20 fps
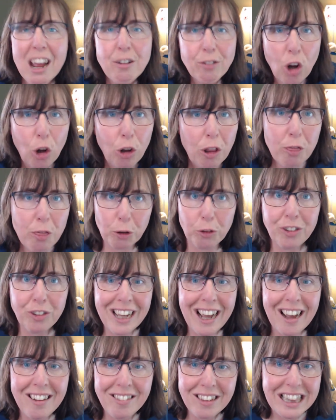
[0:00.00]
all of those
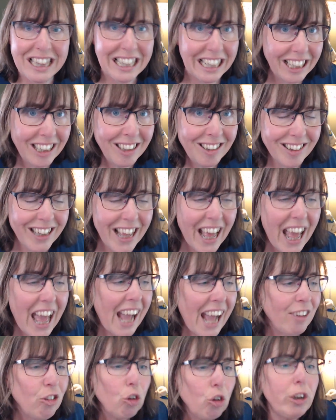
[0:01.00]
kinds of things.
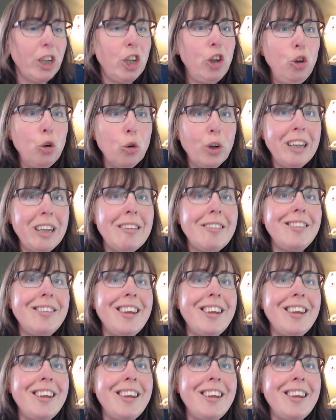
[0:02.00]
And so you can